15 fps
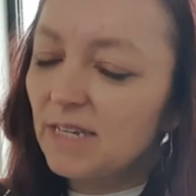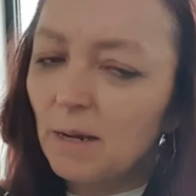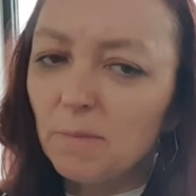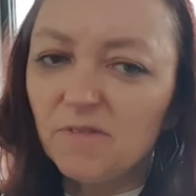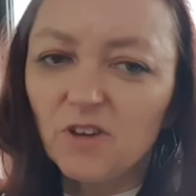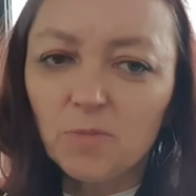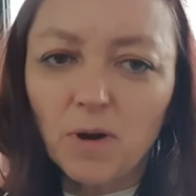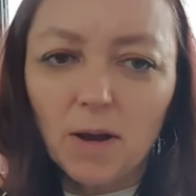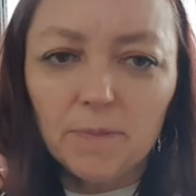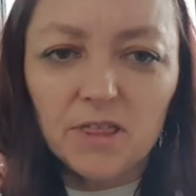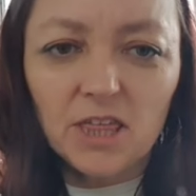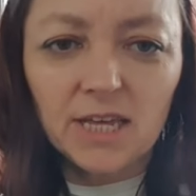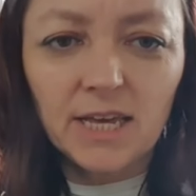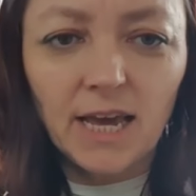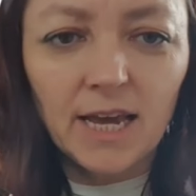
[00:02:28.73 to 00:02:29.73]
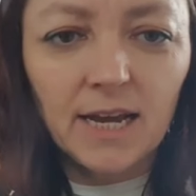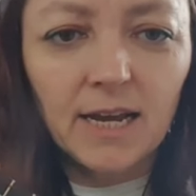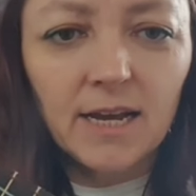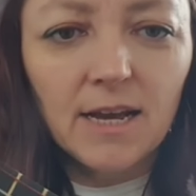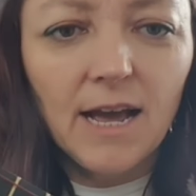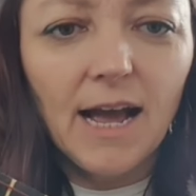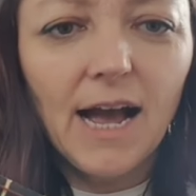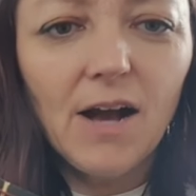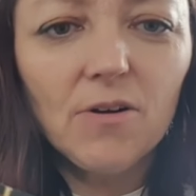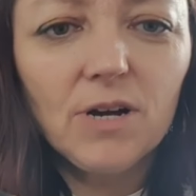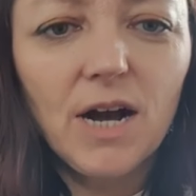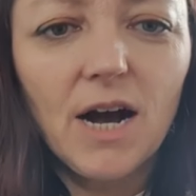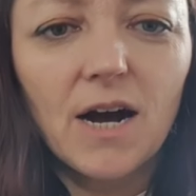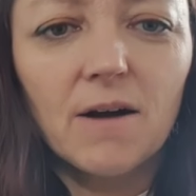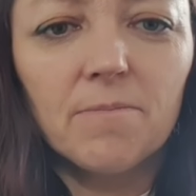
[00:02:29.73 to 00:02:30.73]
Some of you might be thinking, how
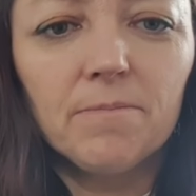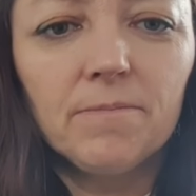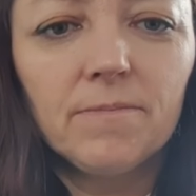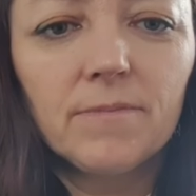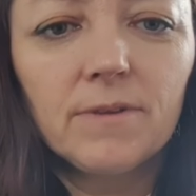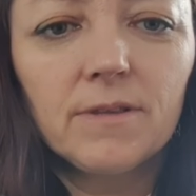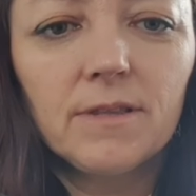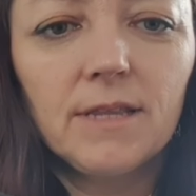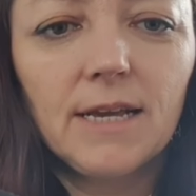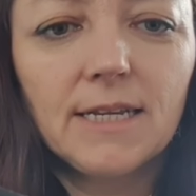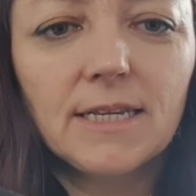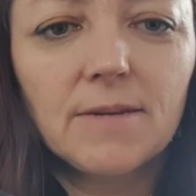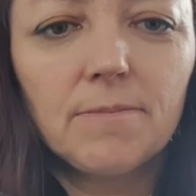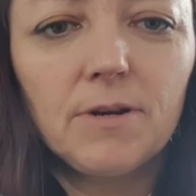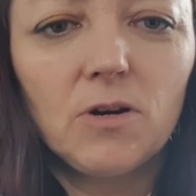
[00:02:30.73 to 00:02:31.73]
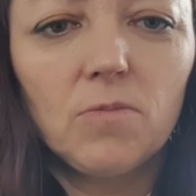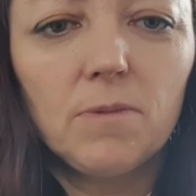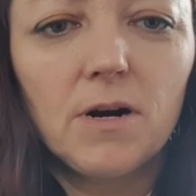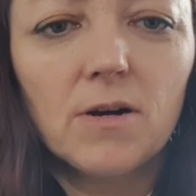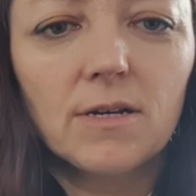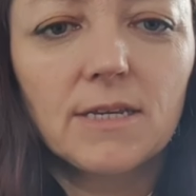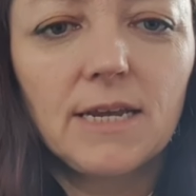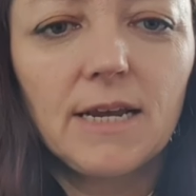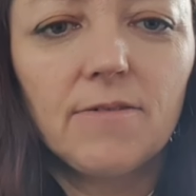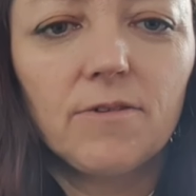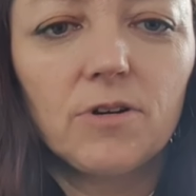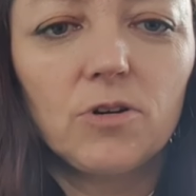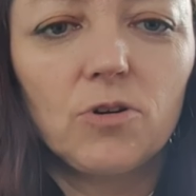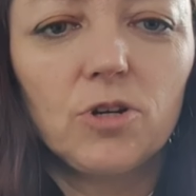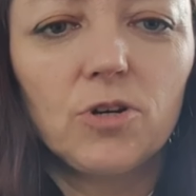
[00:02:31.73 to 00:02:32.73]
come there's some little marks here
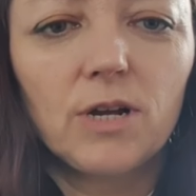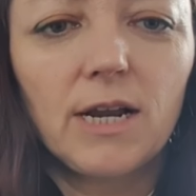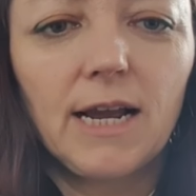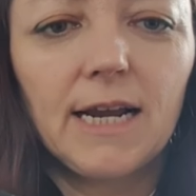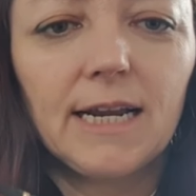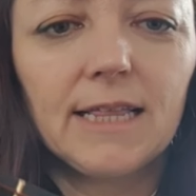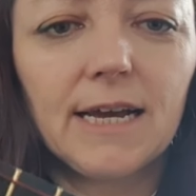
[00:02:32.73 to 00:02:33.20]
on your ukulele?